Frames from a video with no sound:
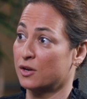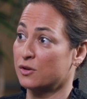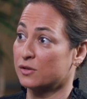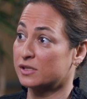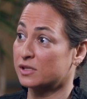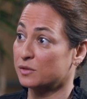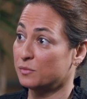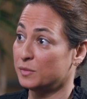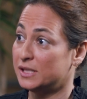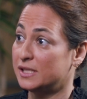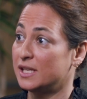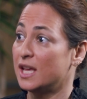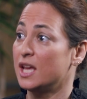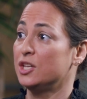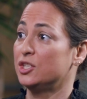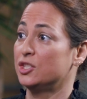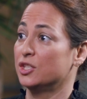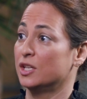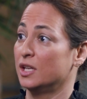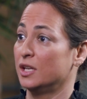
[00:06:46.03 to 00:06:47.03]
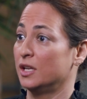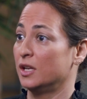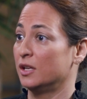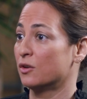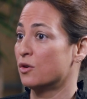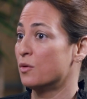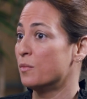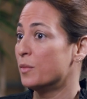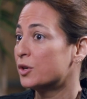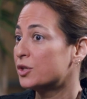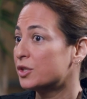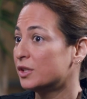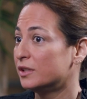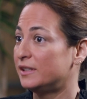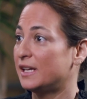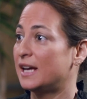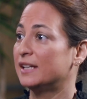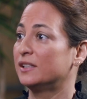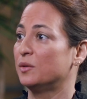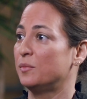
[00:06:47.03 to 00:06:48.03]
customization and commercial
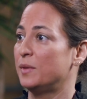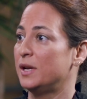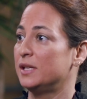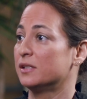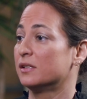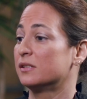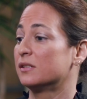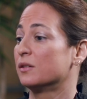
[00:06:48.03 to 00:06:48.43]
databases.